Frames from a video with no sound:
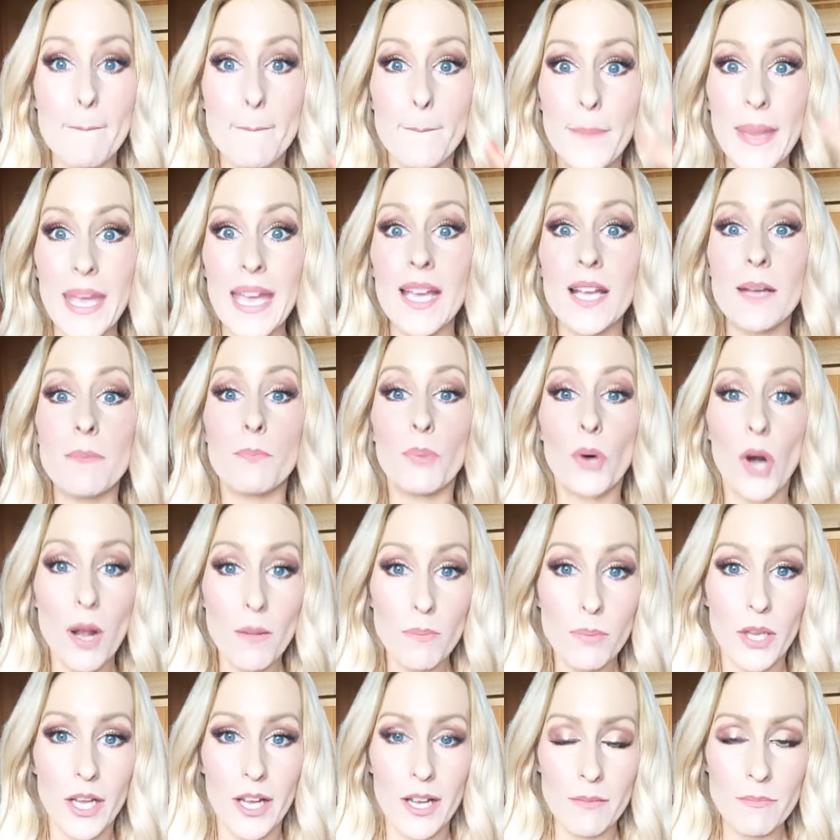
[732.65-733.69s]
Big
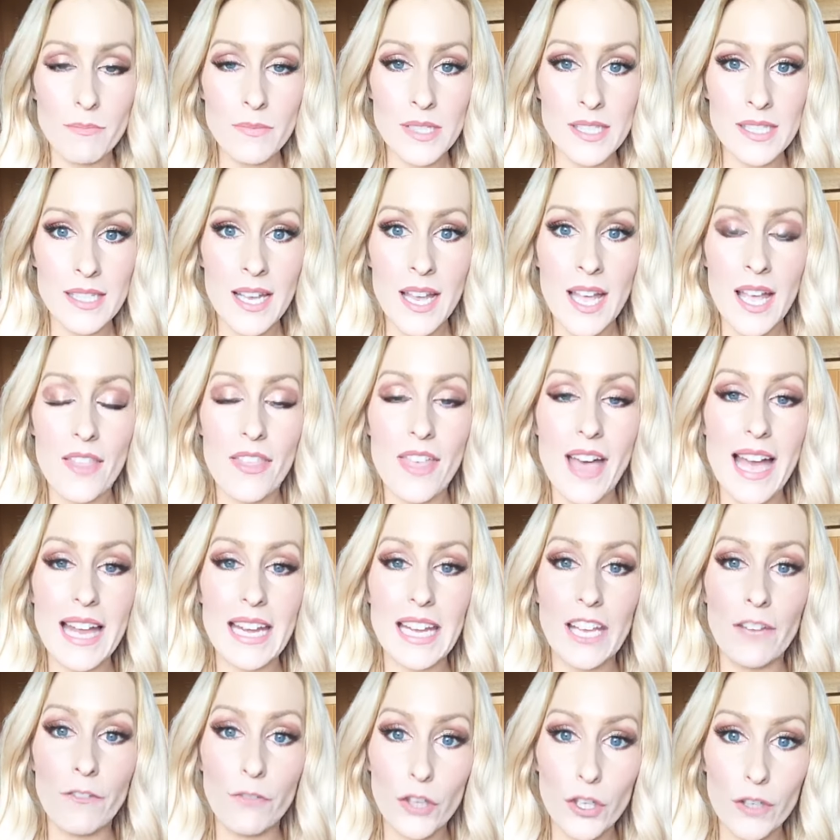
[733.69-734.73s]
problems that
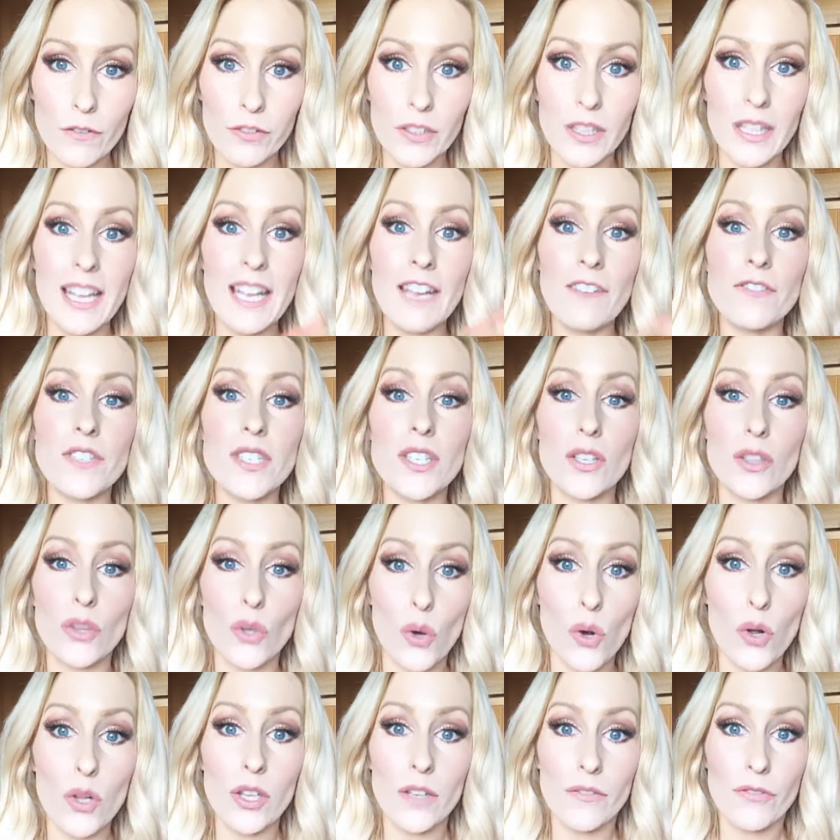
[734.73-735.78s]
if you've left
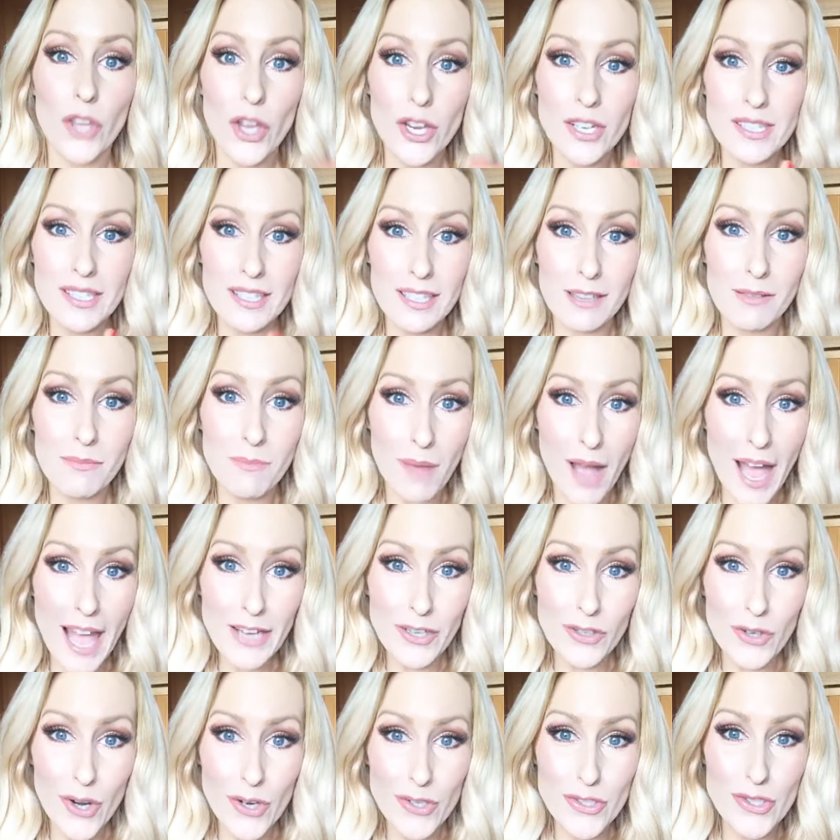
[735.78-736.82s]
all of those little
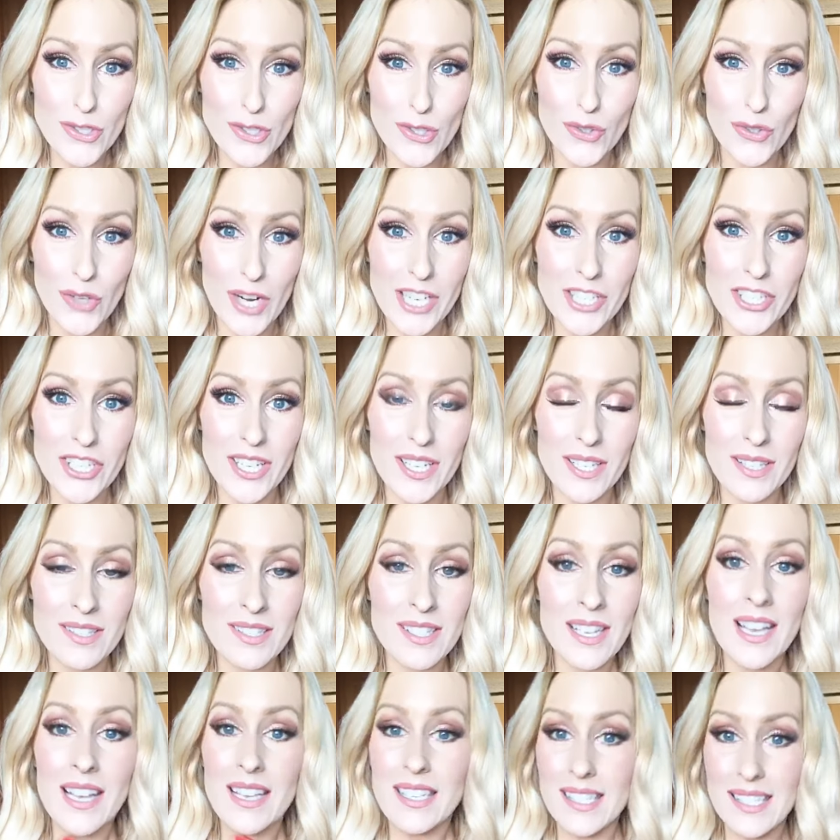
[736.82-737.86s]
micro discretions
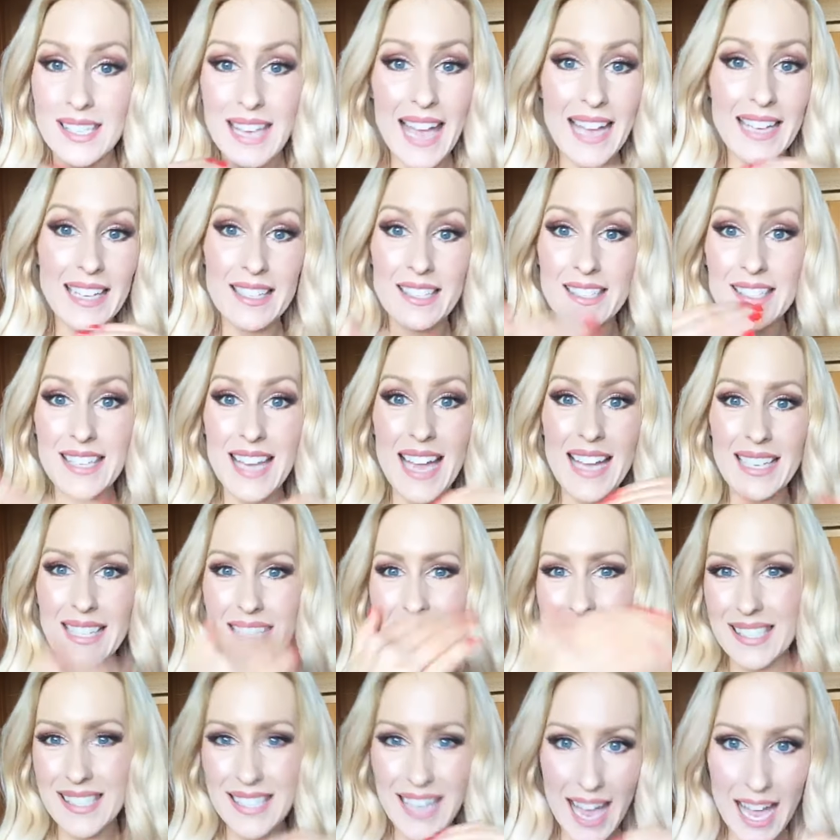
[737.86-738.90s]
stack and stack and
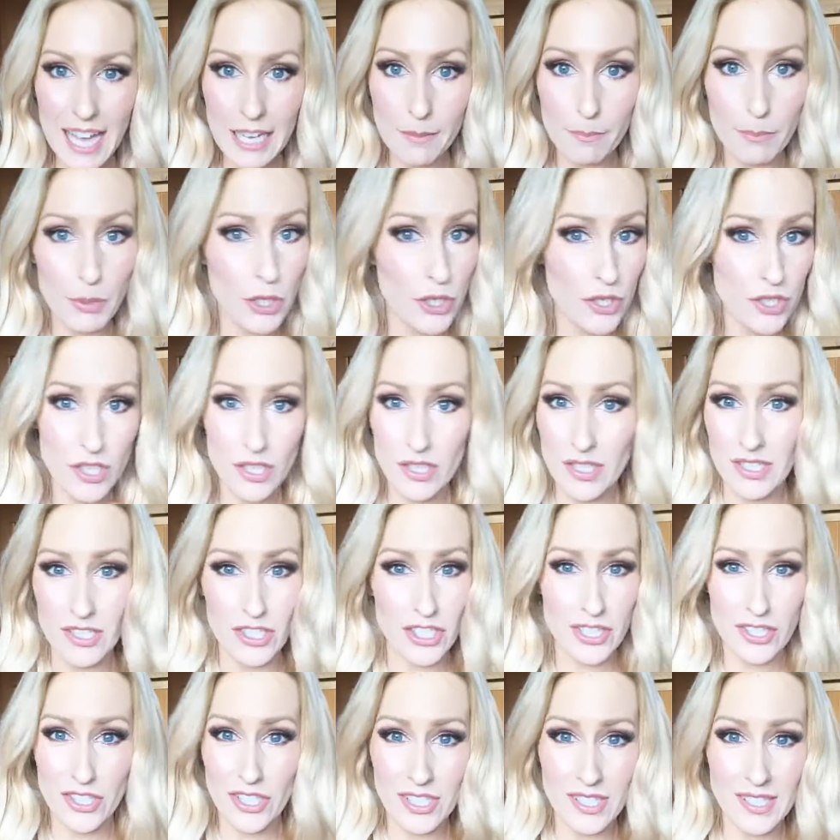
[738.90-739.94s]
stack because you, you
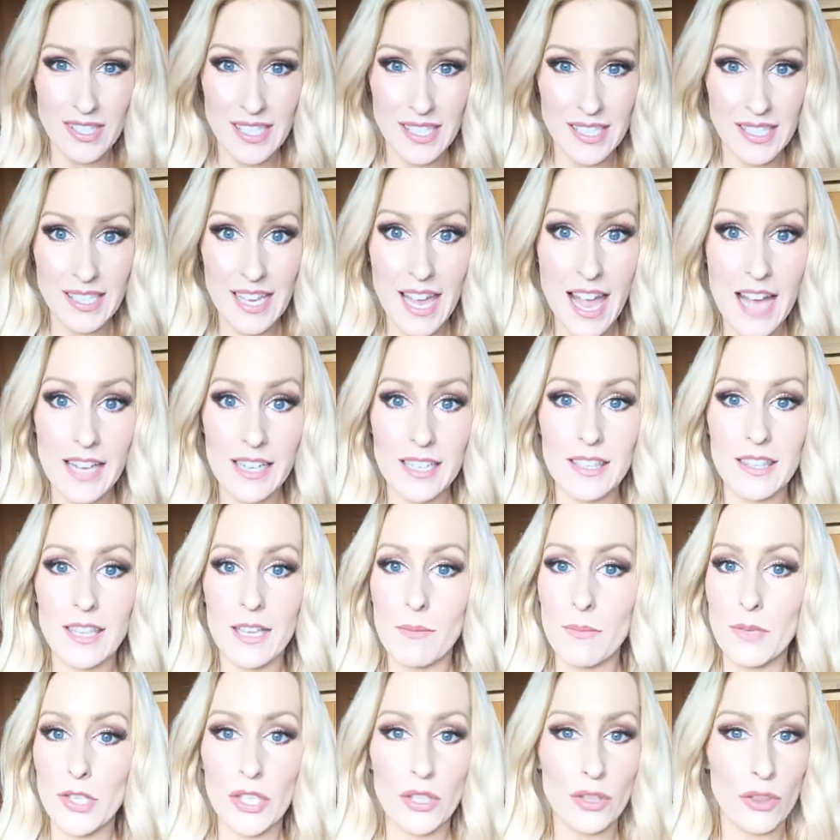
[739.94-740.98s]
just discounted
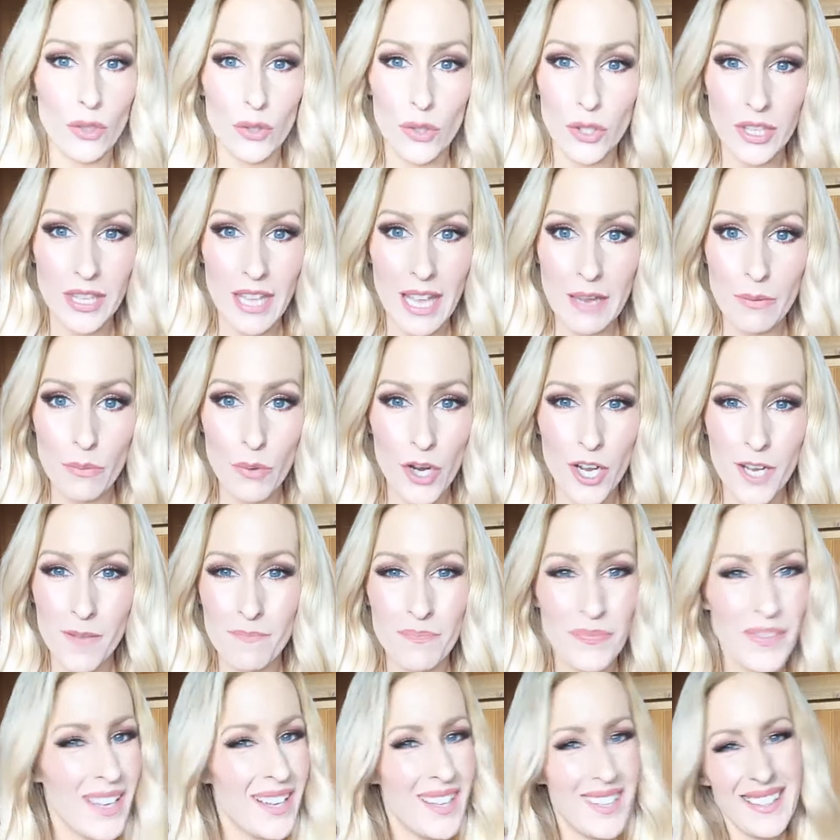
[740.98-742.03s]
them and you thought they weren't
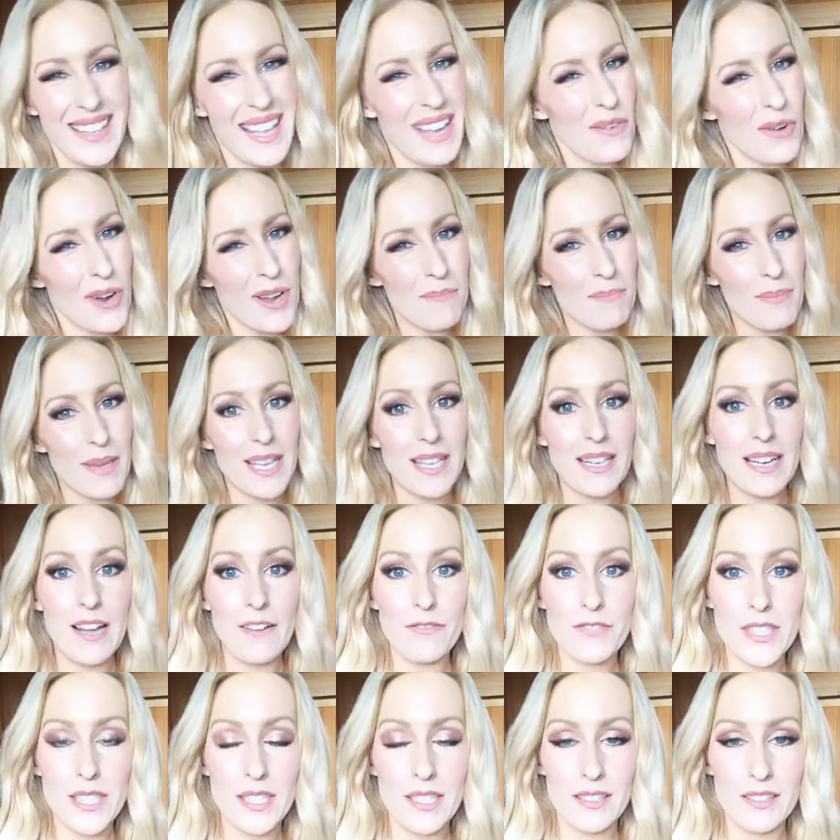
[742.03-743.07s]
they weren't big
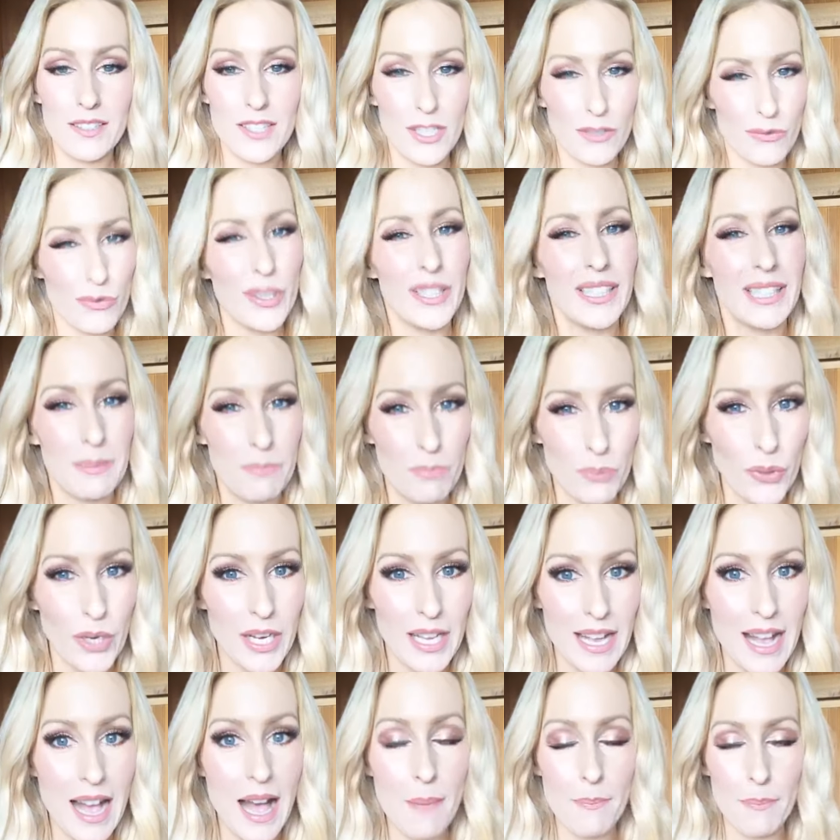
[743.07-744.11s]
enough to, to really
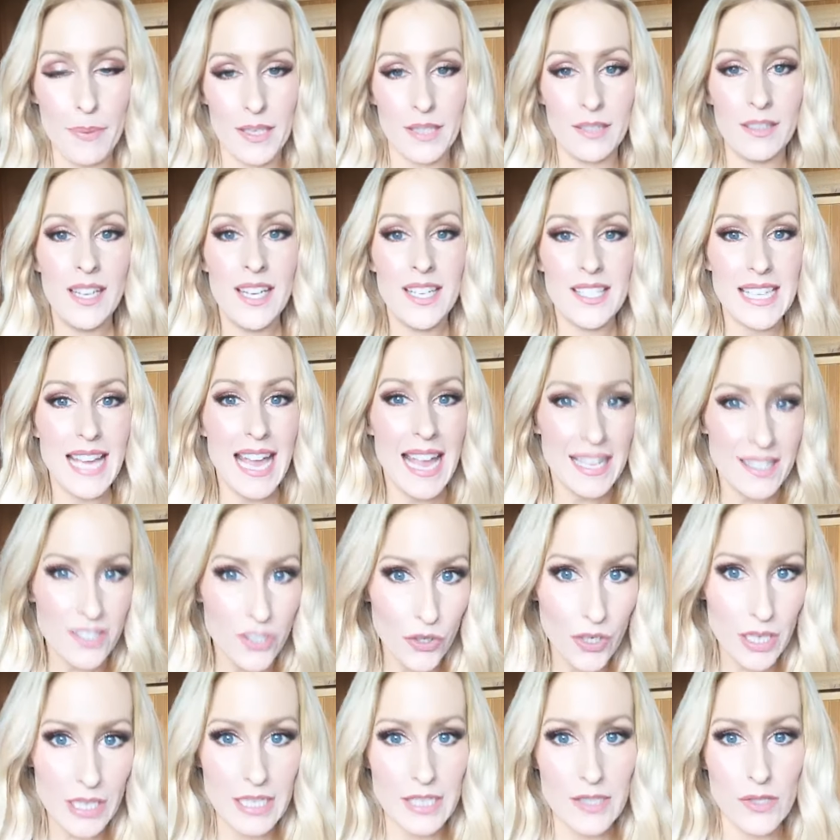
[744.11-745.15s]
bring up and to
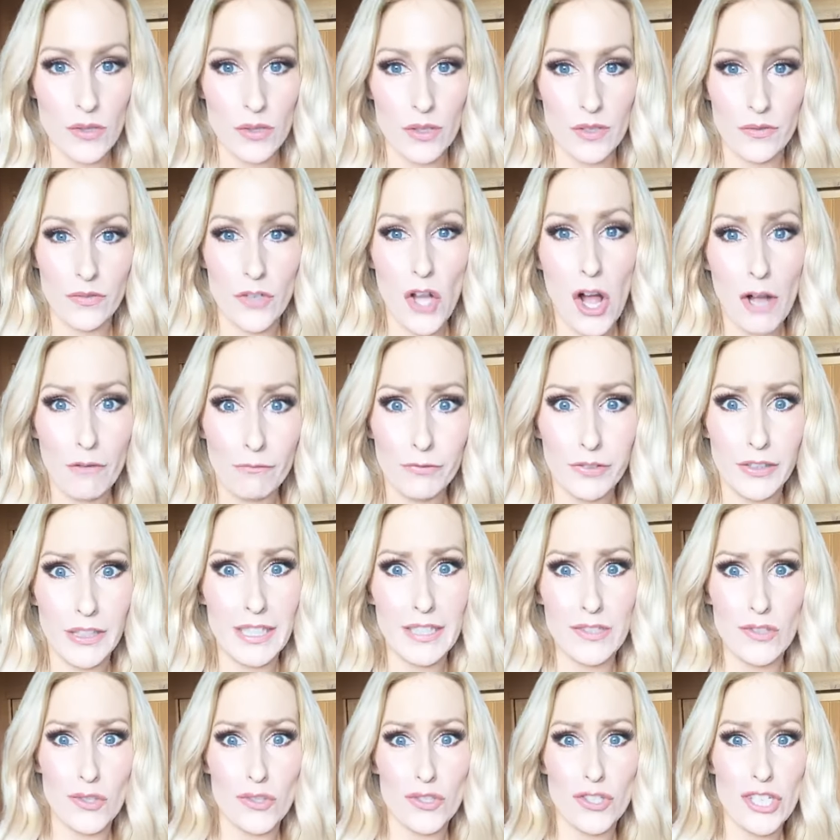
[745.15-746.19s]
enter any sort of
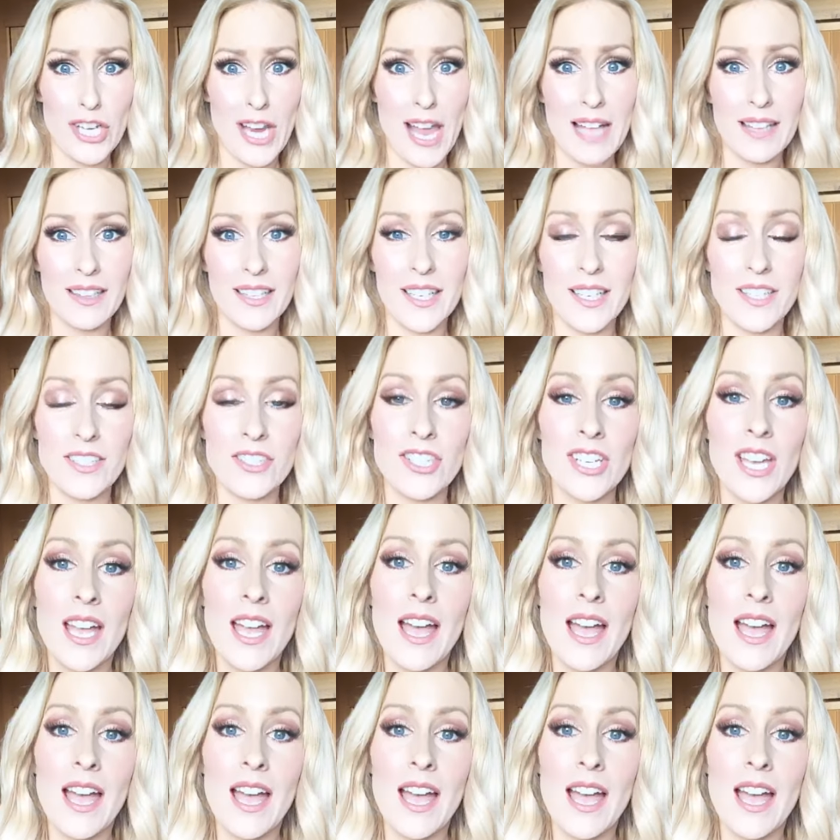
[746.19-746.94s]
conflict or challenge.